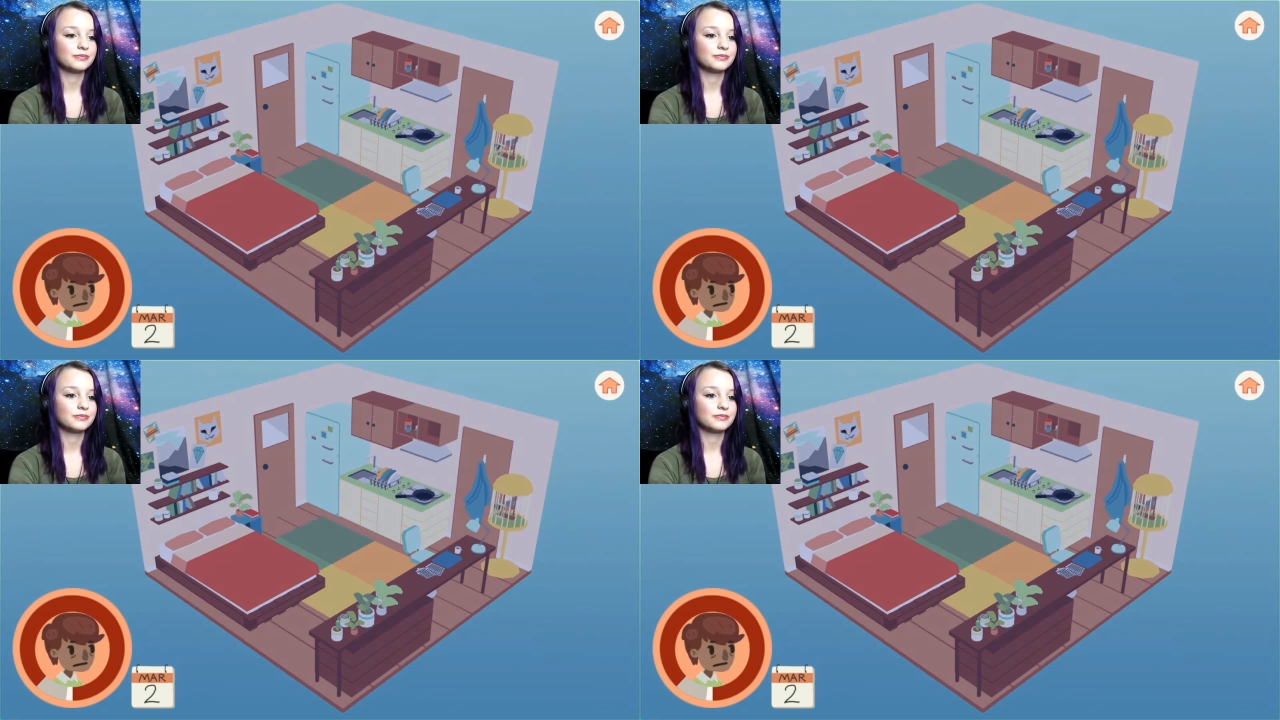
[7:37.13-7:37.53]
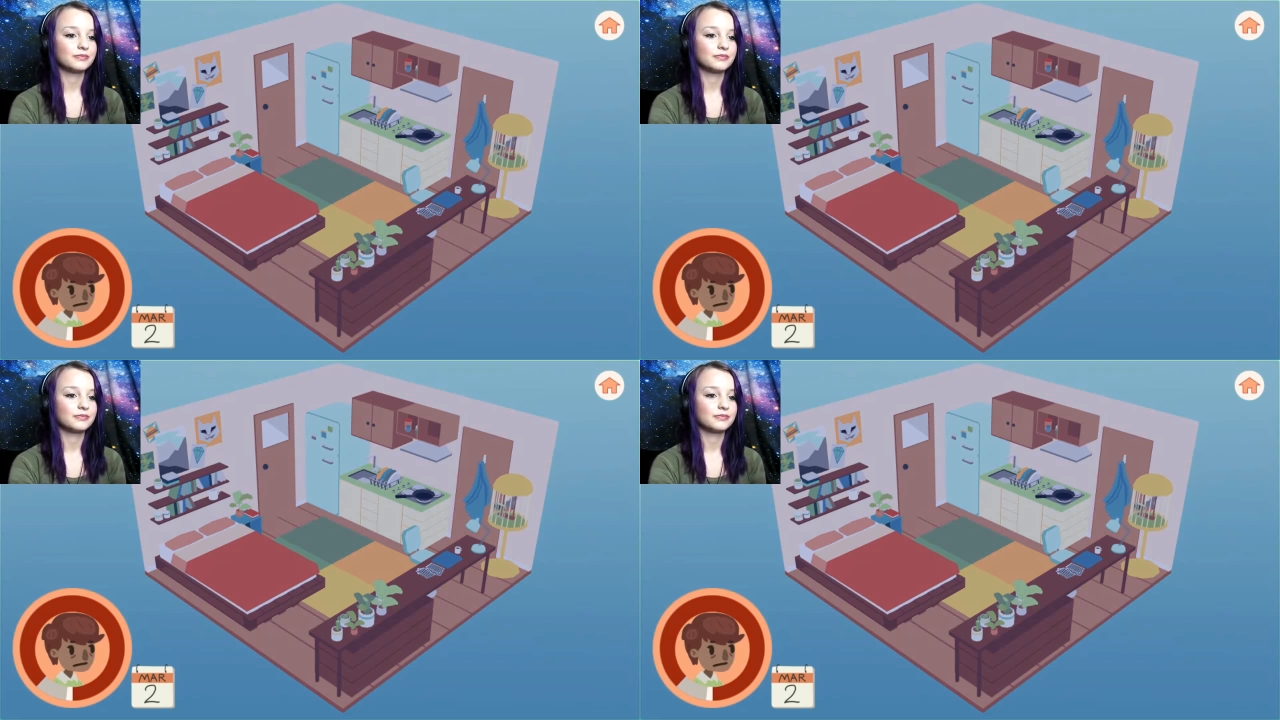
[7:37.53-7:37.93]

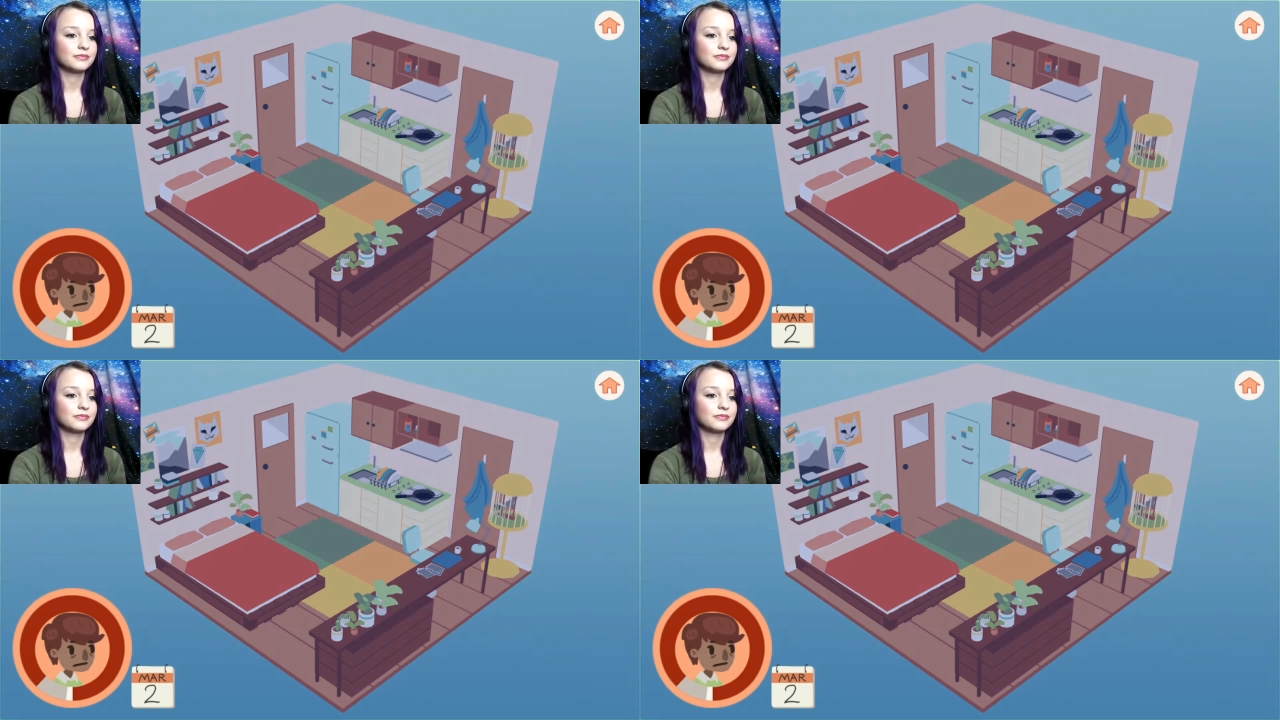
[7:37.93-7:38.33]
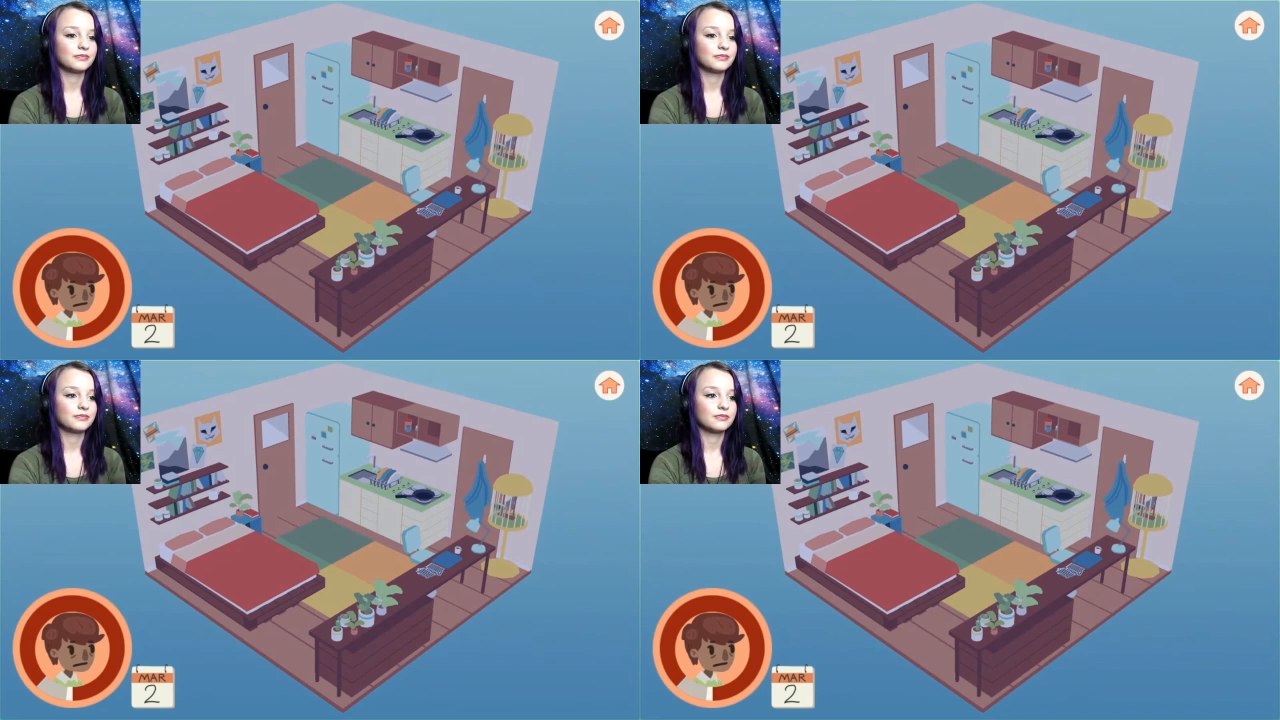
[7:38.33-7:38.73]

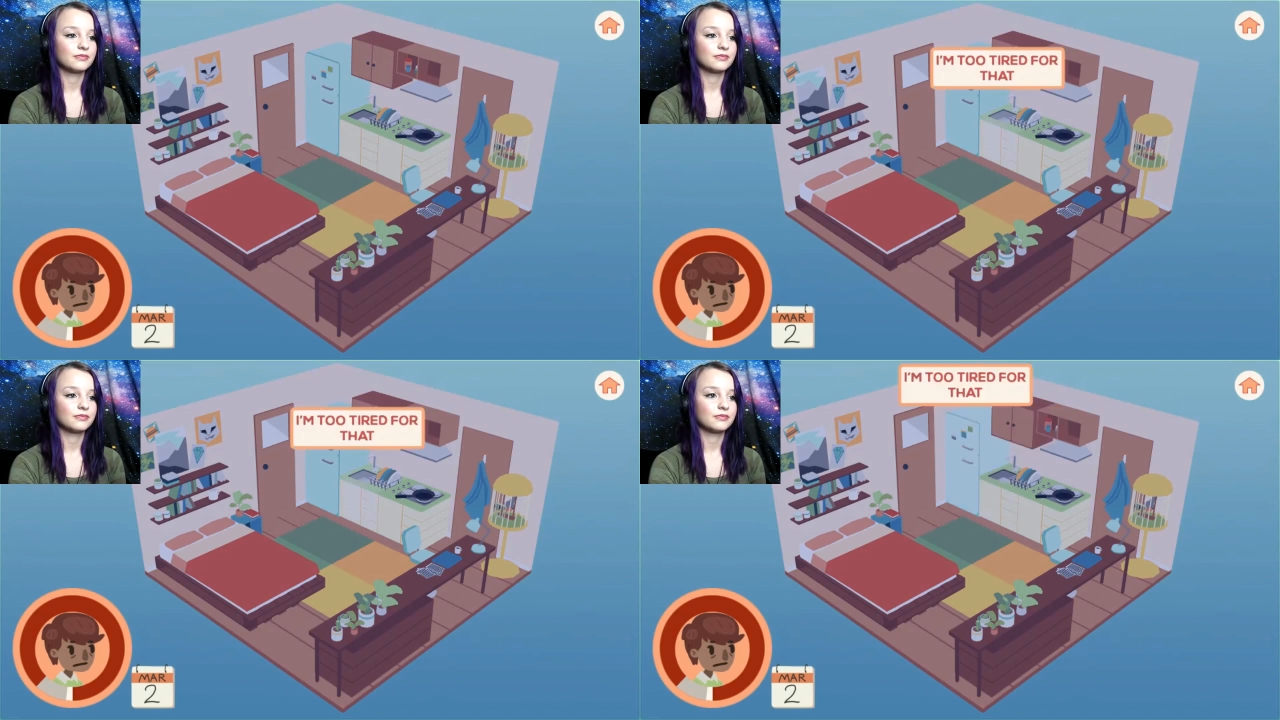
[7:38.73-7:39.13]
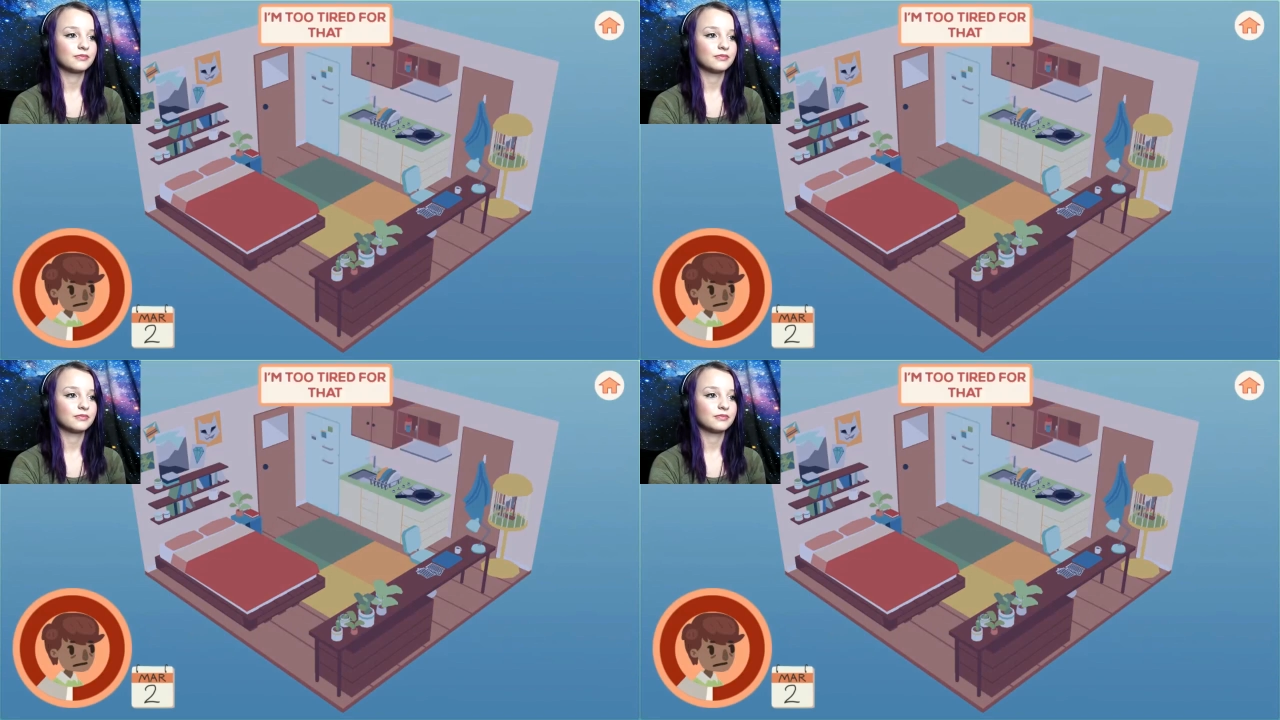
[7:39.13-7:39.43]
(no one is talking)